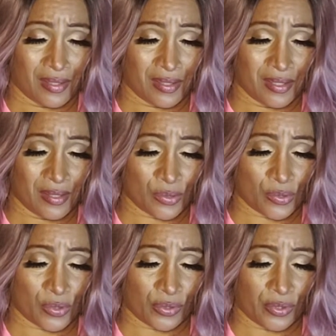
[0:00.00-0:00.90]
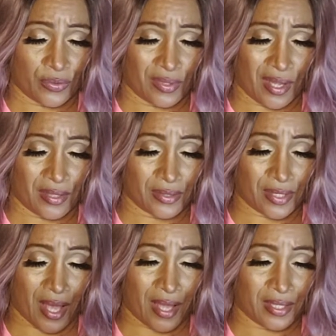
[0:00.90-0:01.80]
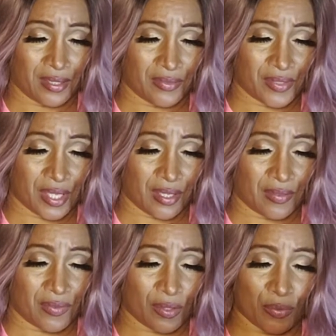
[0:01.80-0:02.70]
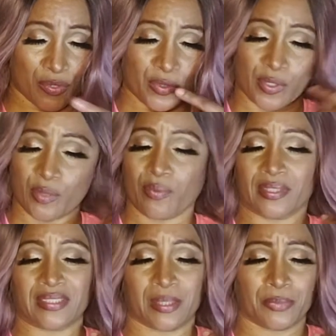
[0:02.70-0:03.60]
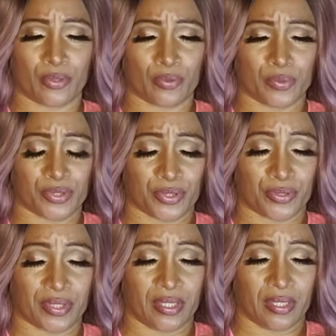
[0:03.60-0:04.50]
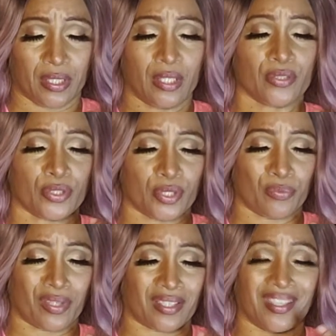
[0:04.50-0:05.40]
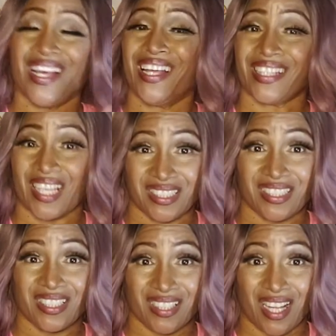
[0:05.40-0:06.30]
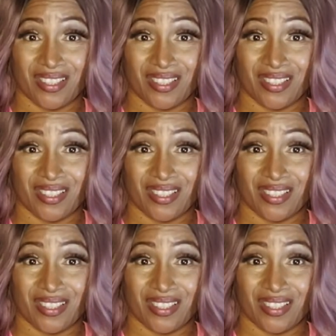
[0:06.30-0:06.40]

see, this was $33. I could have saved. So it was 31. The subtotal was 30, 31. That's $10.